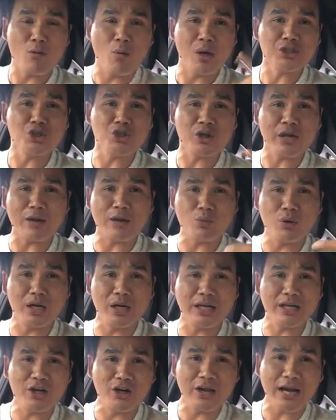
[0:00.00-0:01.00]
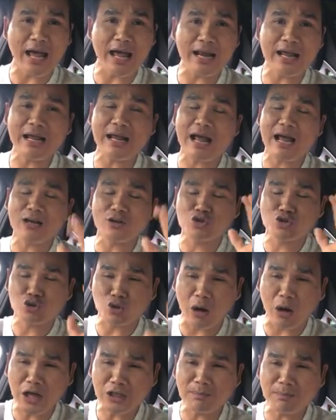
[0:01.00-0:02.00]
And once you get really good at it,
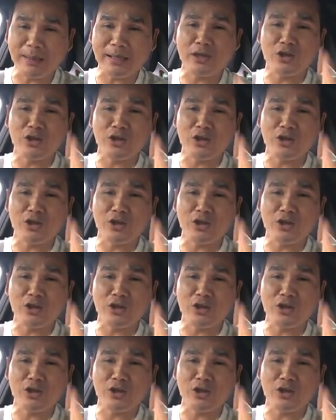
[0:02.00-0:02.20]
trust me,